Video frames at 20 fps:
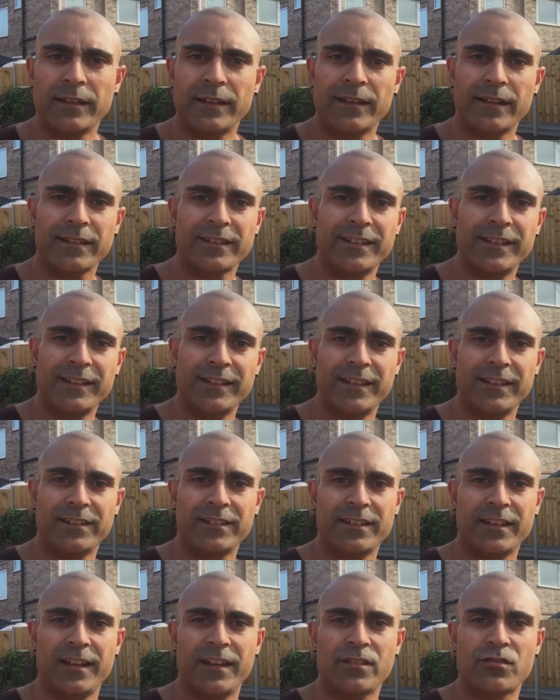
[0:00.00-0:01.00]
I see
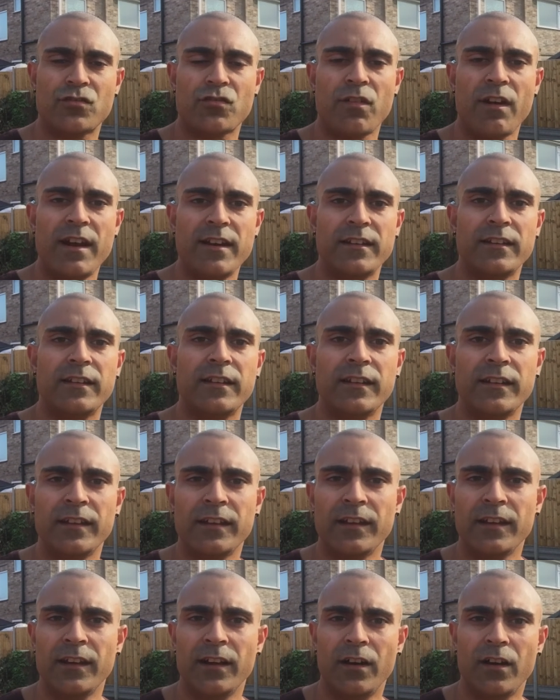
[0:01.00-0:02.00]
this trend
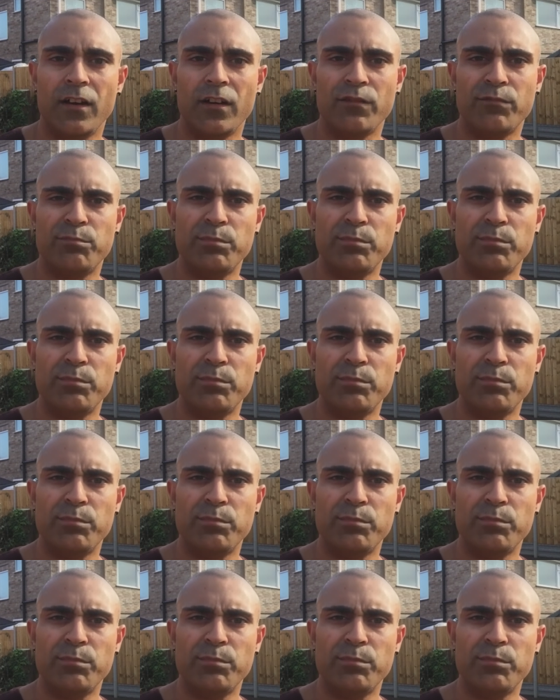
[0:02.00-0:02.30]
of